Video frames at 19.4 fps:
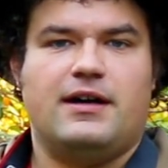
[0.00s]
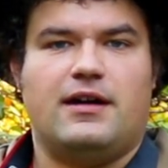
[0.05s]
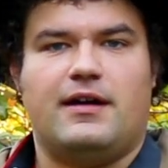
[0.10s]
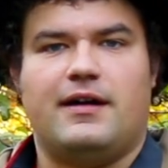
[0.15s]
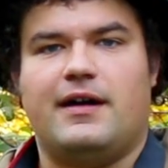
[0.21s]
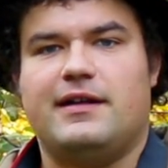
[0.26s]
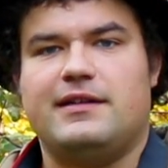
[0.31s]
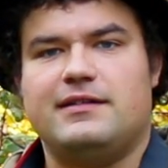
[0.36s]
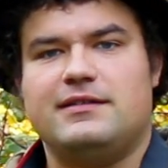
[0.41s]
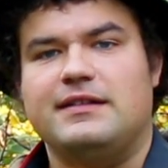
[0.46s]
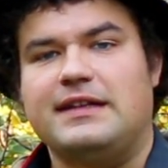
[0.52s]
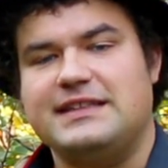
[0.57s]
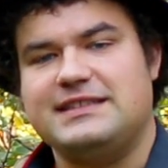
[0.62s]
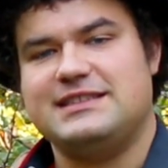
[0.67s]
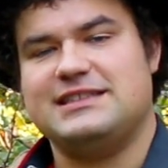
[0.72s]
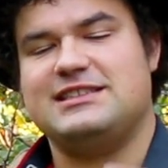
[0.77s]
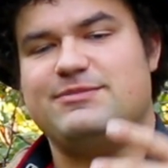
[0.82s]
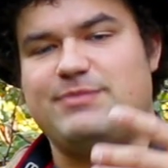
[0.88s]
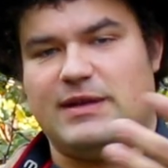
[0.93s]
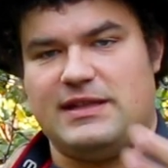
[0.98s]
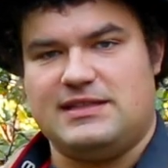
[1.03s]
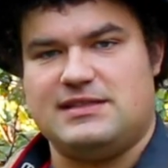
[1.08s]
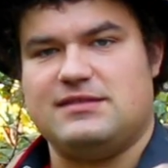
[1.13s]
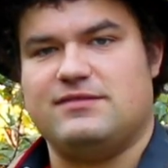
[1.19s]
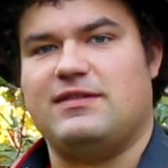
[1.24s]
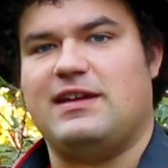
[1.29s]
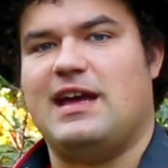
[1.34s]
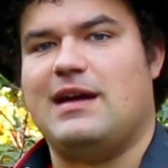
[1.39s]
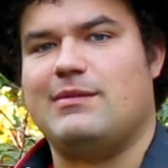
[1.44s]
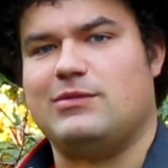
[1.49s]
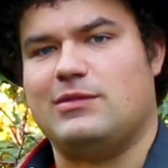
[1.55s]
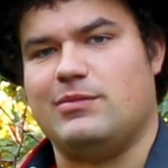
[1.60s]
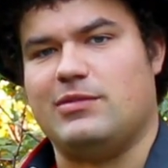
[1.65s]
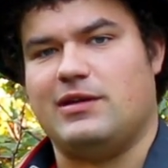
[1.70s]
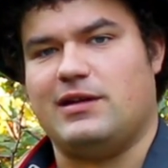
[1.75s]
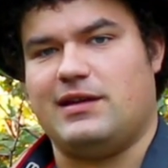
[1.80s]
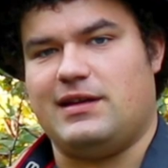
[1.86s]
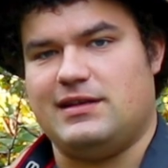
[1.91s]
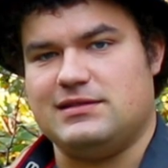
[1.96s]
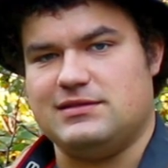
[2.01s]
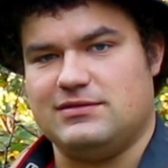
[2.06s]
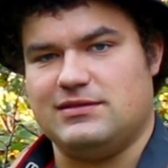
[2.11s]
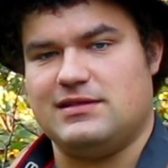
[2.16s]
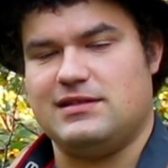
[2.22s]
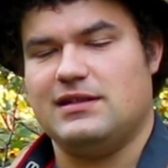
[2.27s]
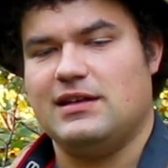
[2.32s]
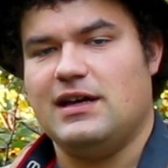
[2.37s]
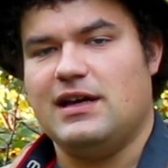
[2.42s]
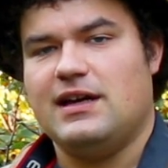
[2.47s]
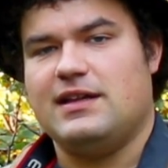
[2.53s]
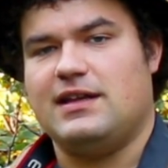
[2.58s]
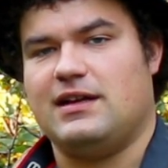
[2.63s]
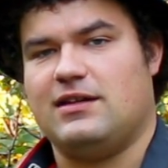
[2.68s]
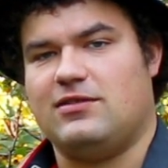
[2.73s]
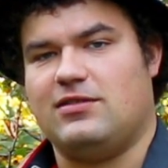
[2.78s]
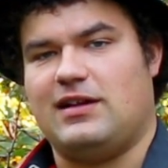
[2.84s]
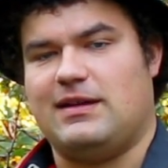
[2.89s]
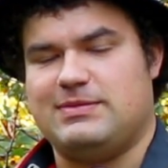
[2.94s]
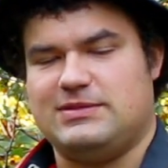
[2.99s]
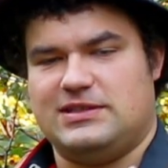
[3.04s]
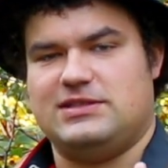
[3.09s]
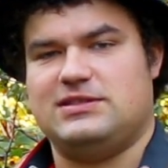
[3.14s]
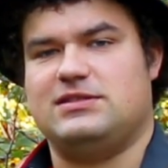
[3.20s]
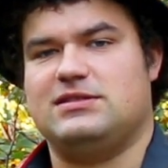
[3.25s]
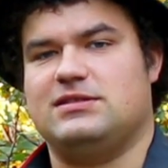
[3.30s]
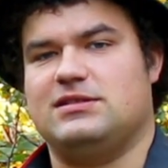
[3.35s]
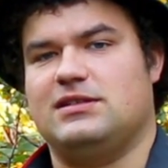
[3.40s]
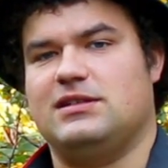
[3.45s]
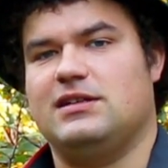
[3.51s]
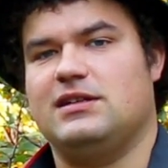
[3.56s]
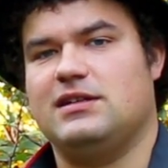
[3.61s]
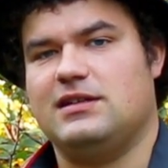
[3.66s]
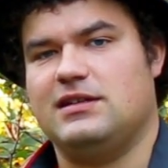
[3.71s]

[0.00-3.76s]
on less expensive camera bodies with that crop sensor.